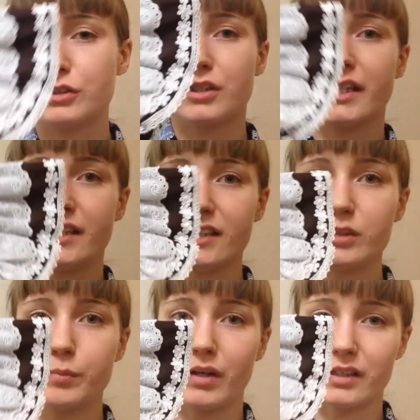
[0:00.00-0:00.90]
to try
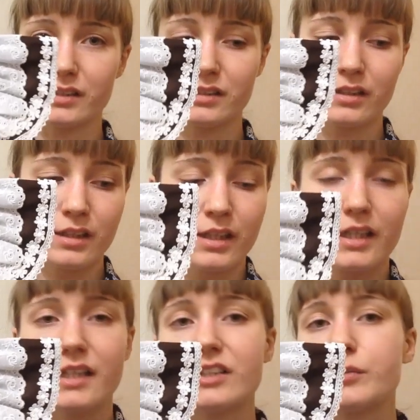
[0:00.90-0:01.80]
this bonnet
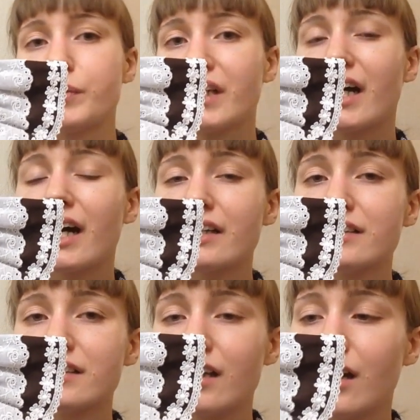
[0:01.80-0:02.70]
is
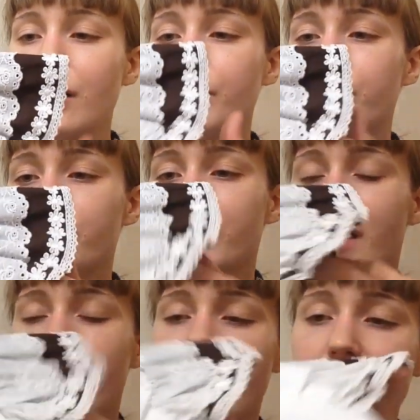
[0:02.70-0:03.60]
because
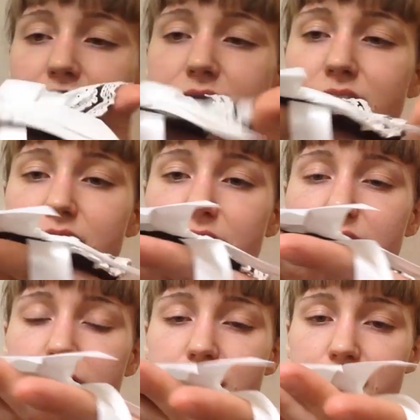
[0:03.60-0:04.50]
it
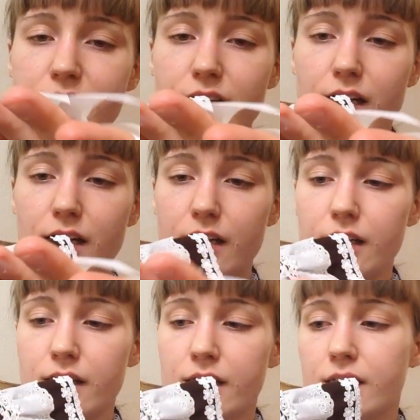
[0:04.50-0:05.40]
is
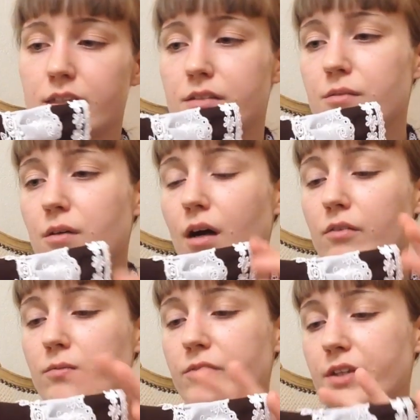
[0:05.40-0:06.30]

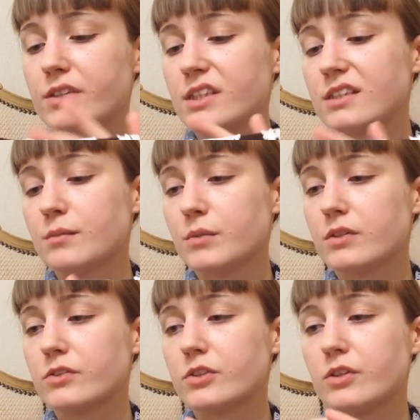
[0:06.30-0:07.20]
very
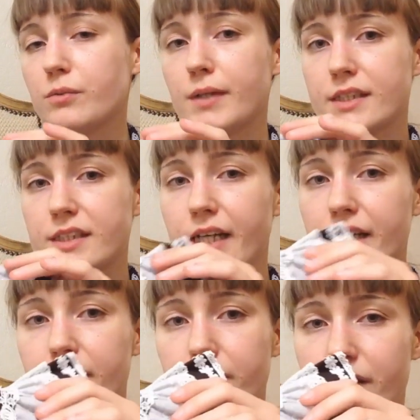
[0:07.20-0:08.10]
similar to the
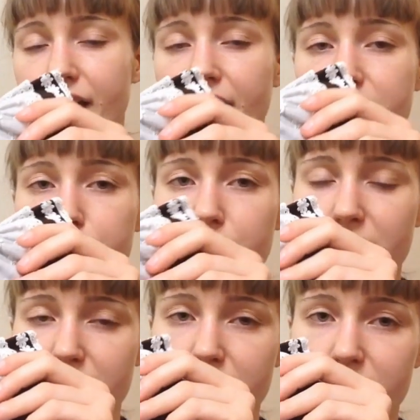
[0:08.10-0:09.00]
rectangular headdress